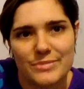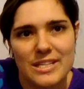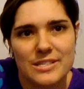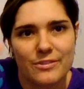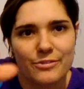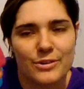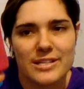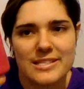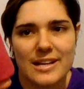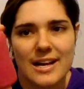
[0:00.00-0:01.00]
decent for
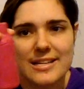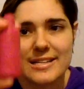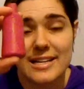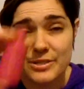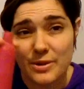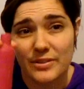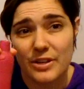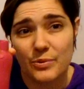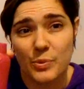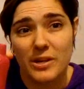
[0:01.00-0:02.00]
its size, and I do have
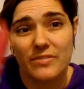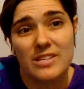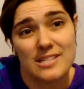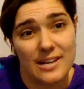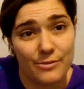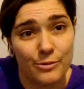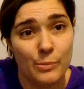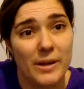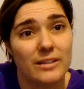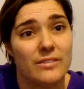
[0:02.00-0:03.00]
another one of this and a full
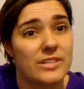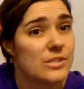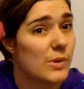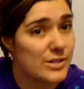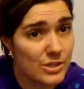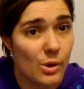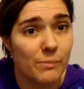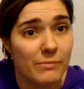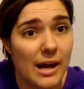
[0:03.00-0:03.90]
bottle of this, so I don't